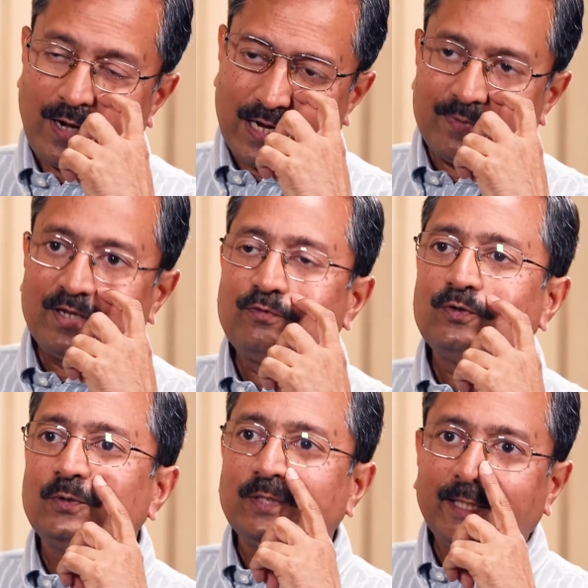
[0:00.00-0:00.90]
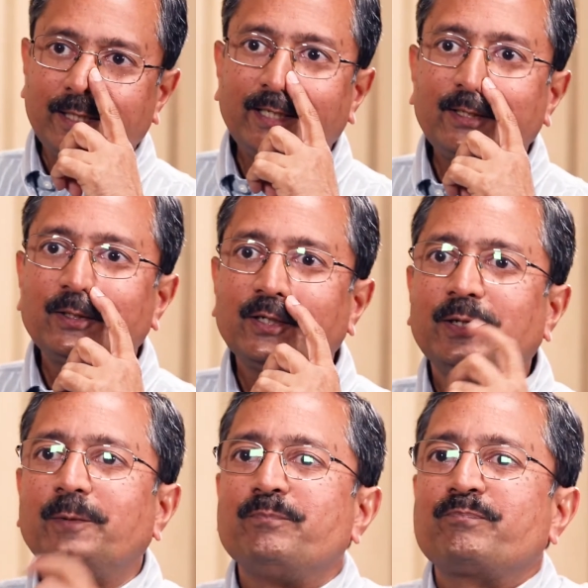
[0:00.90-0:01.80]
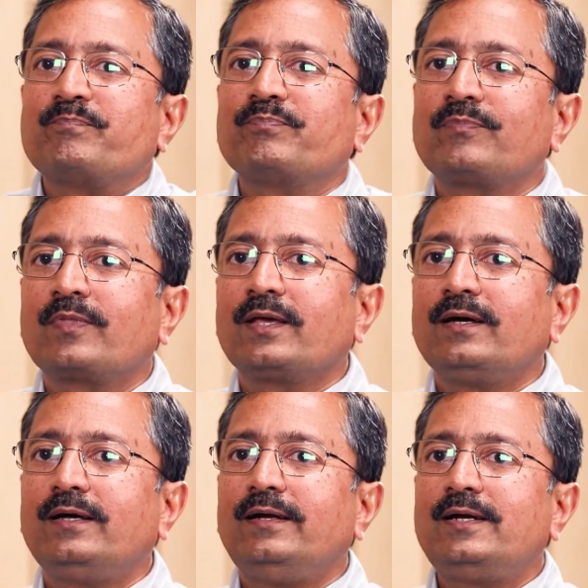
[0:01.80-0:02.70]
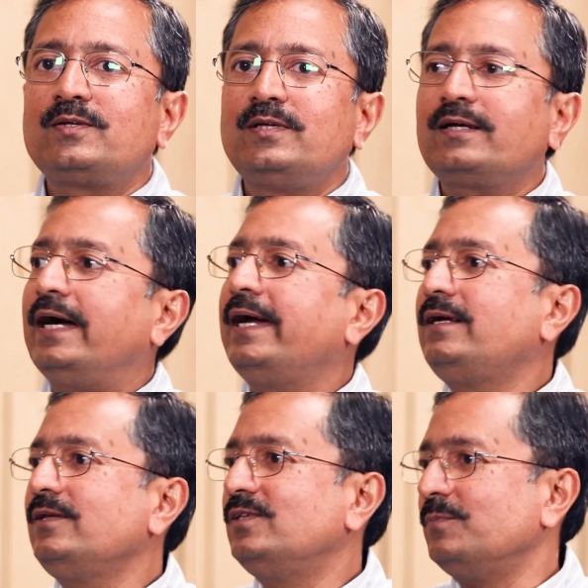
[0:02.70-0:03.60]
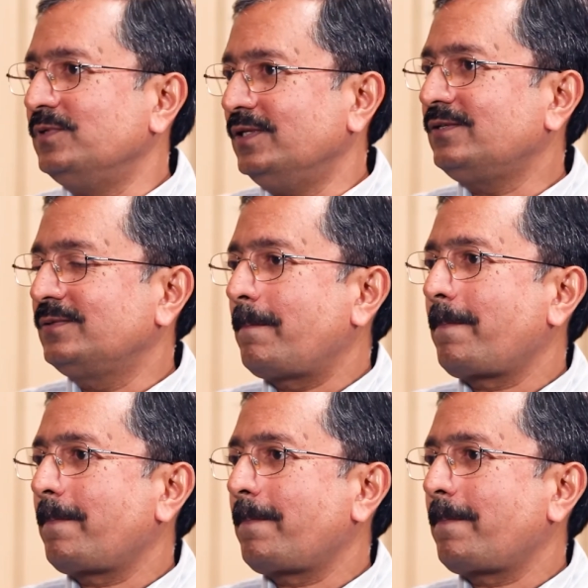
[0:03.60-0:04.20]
Well, I mean, if you say that, let's take IITs themselves,